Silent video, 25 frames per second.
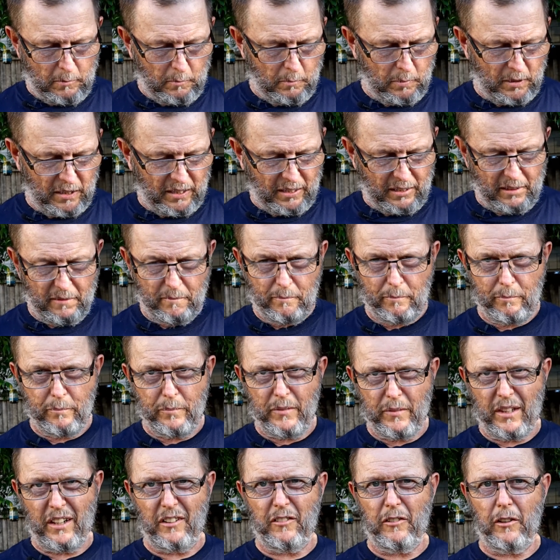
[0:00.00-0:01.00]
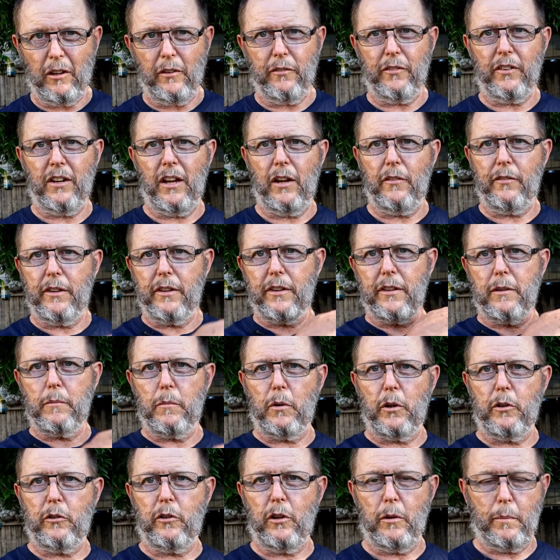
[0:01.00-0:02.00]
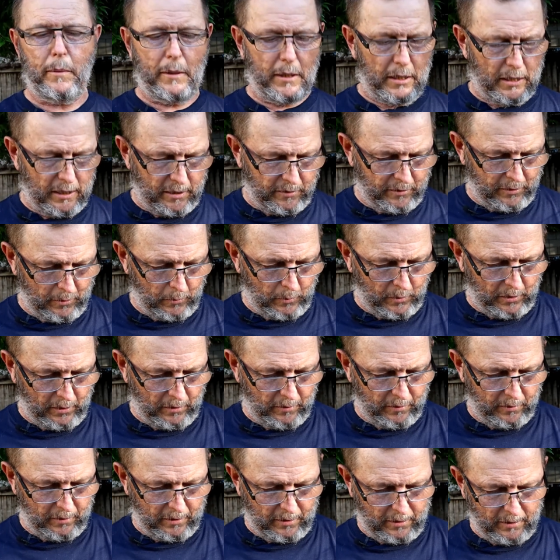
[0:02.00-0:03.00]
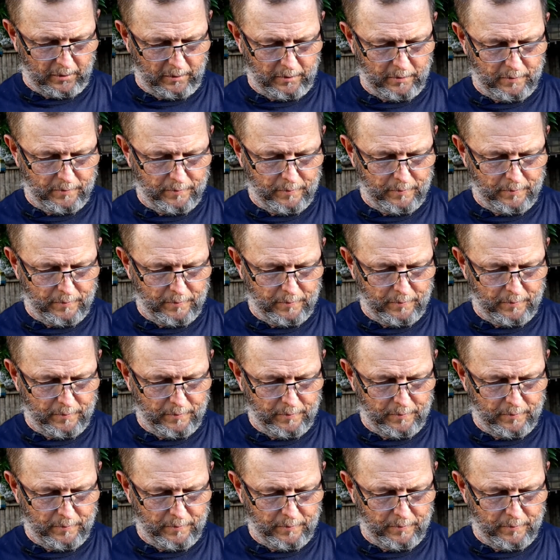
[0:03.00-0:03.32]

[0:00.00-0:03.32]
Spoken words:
but that's even heavier than my cheap and nasty one, so